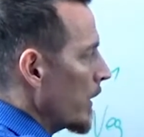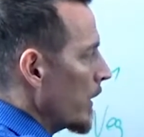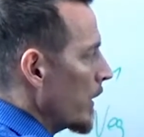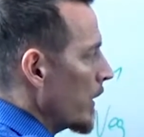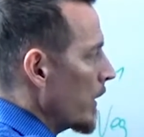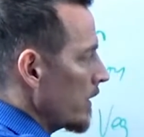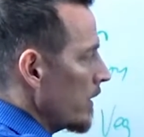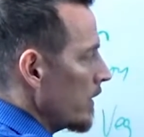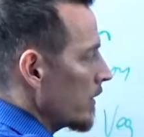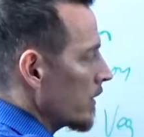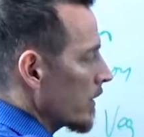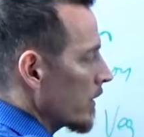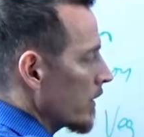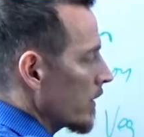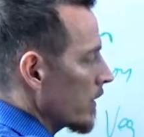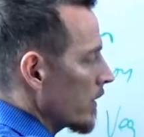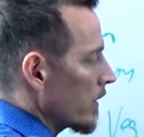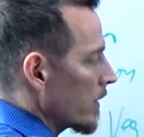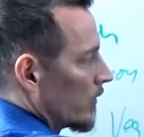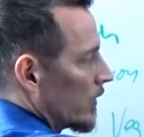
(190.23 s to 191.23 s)
like these kind
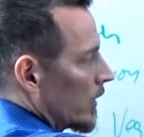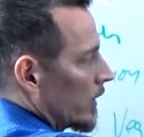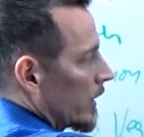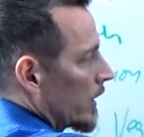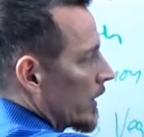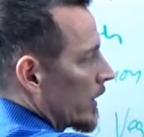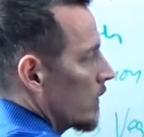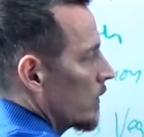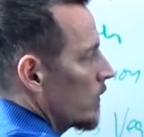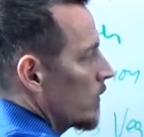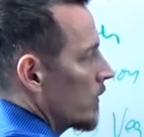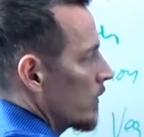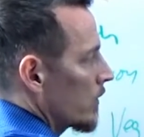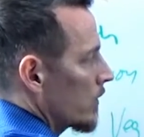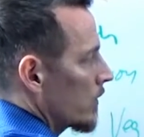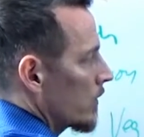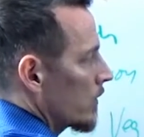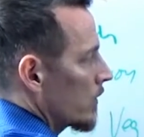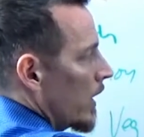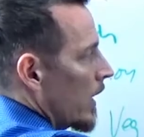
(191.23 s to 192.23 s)
of really go
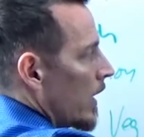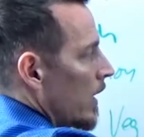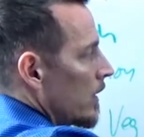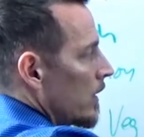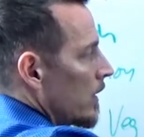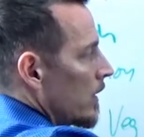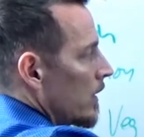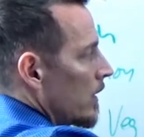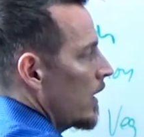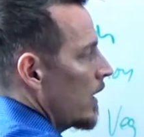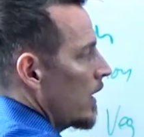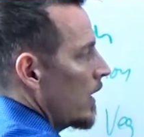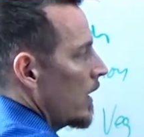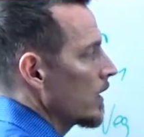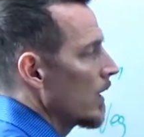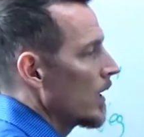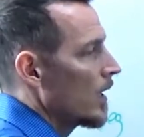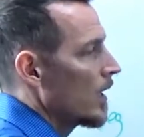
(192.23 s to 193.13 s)
somewhat hand in hand